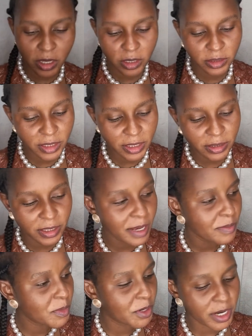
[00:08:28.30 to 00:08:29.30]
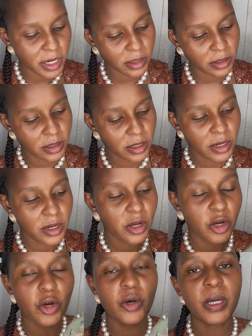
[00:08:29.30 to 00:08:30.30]
is this lime green
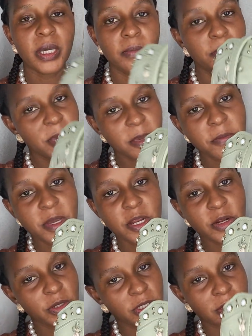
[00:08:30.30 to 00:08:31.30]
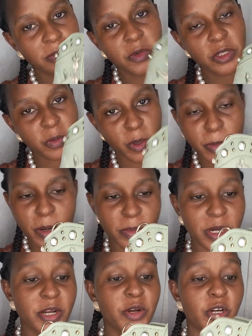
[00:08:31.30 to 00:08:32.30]
okay maybe not most
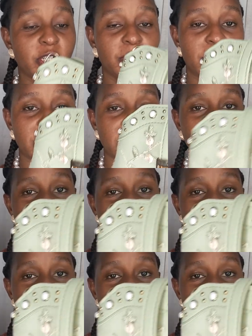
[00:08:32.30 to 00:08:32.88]
probably not but it